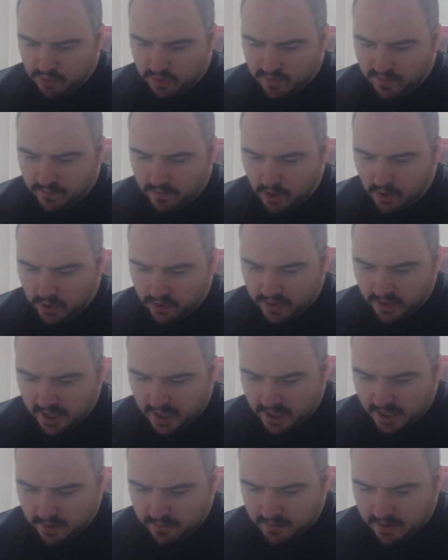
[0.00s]
phone
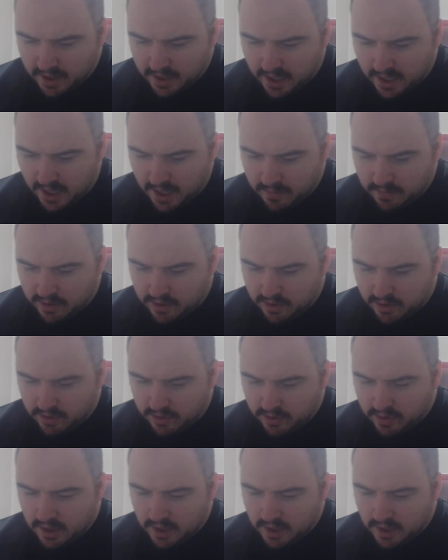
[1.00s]
game that came to